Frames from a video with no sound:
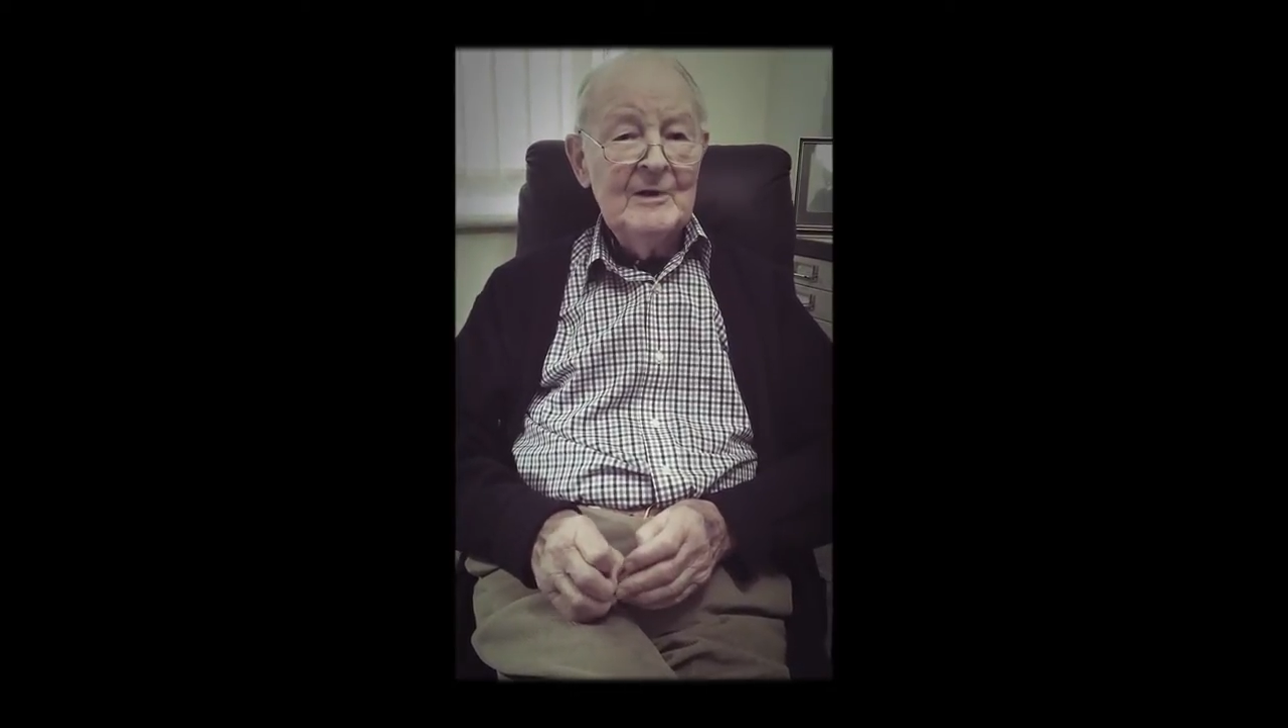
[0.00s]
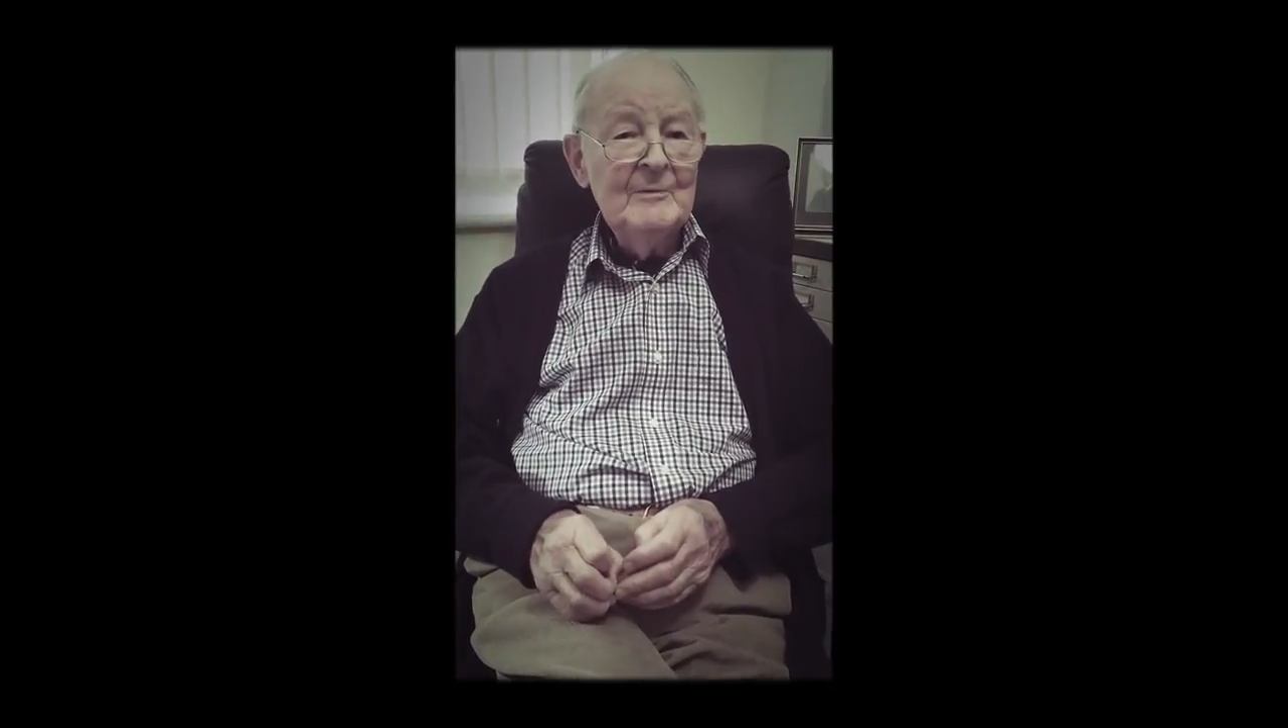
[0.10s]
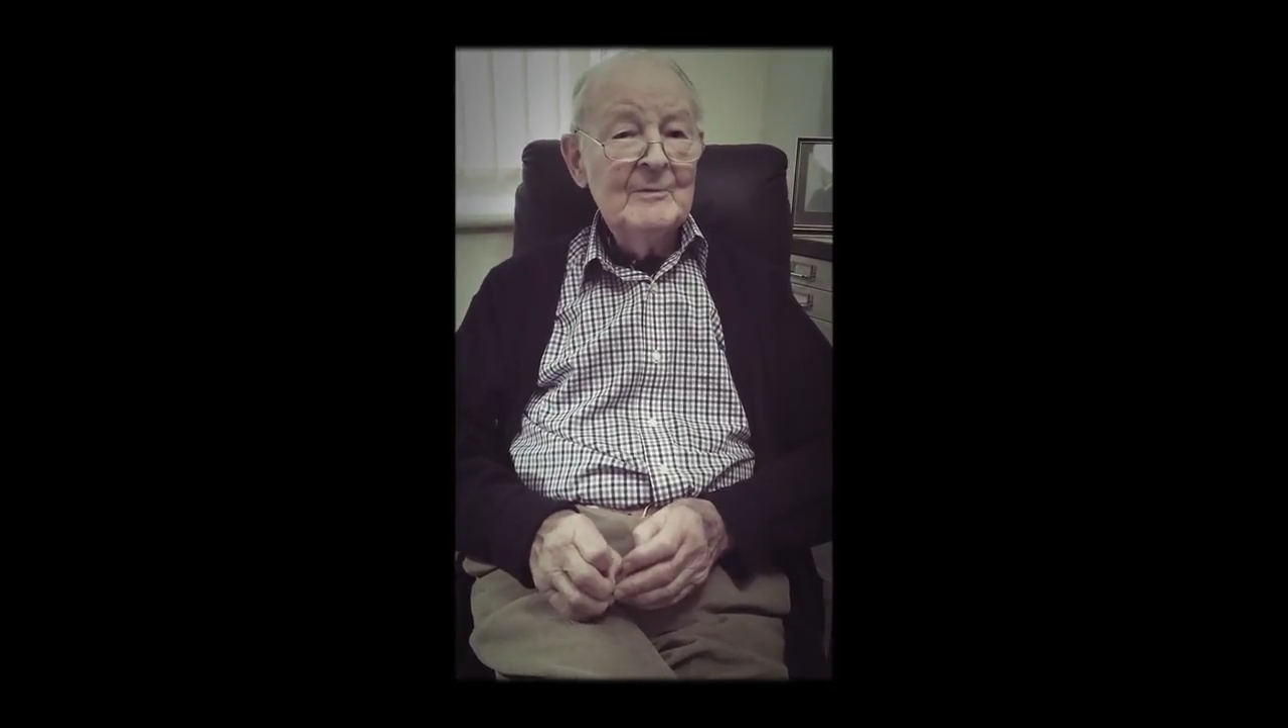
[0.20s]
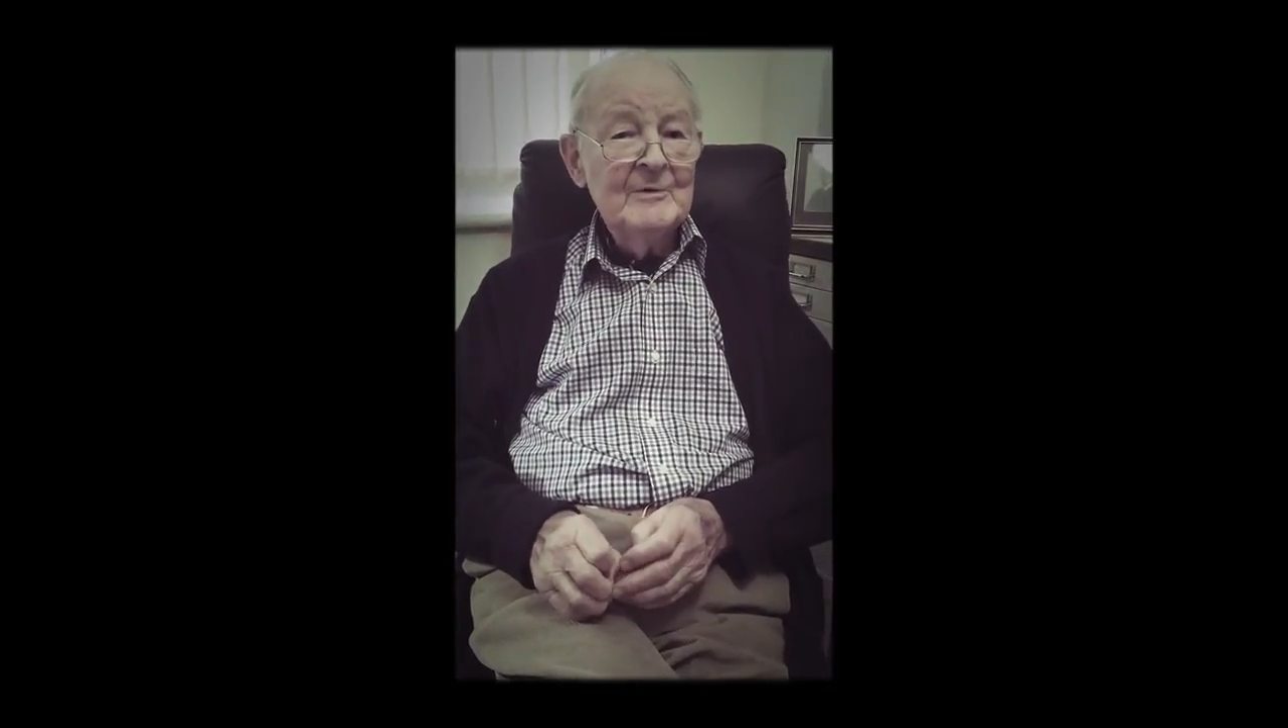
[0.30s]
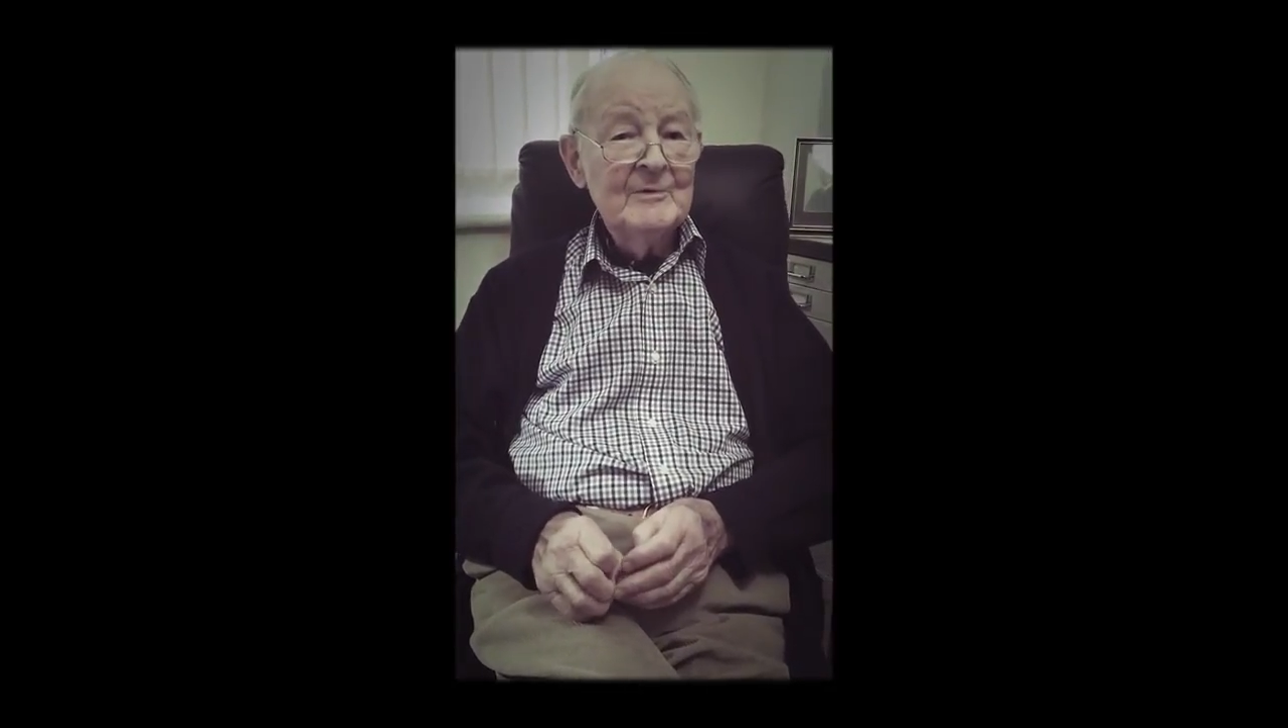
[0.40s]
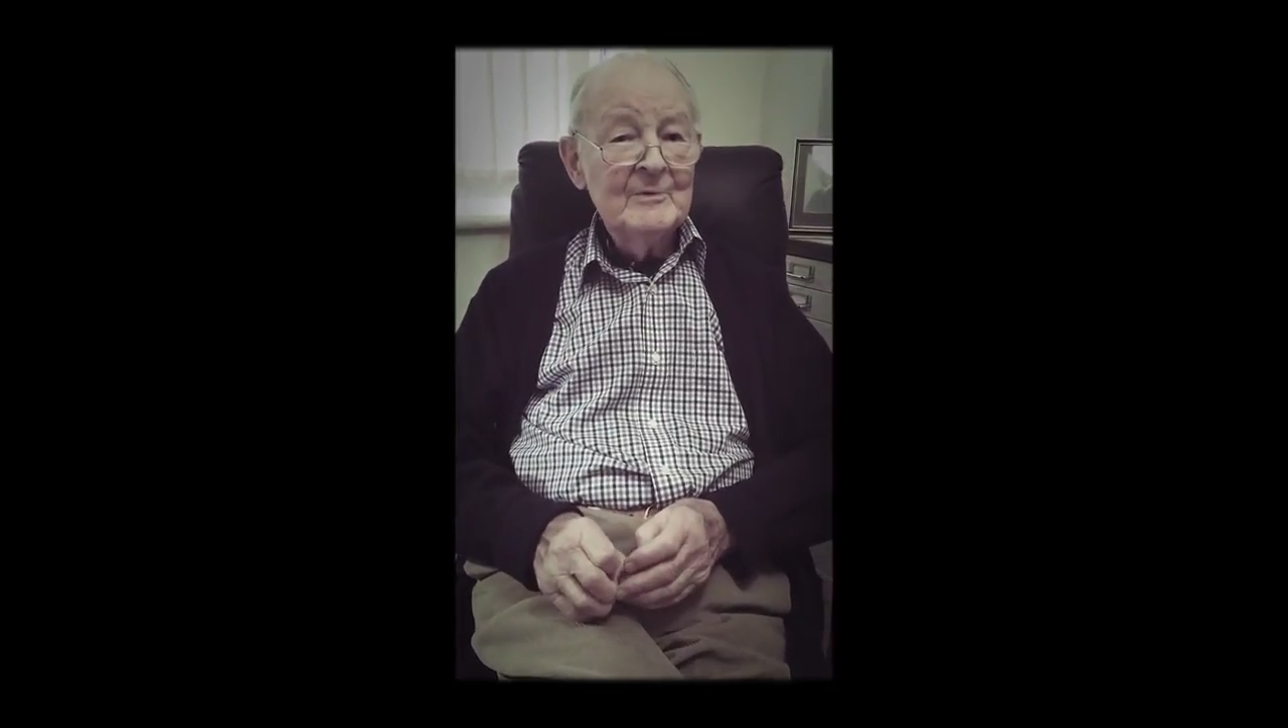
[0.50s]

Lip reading: Lomond,